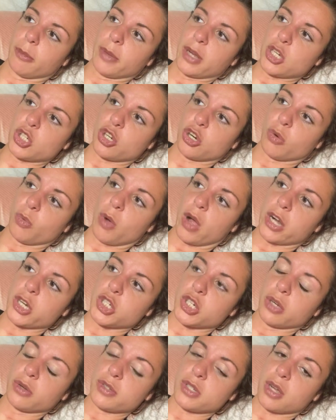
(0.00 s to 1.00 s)
Make sure to
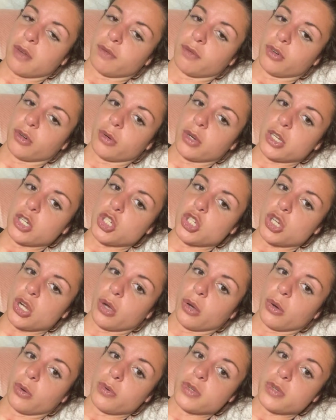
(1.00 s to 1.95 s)
watch it. It was on Fareed's show.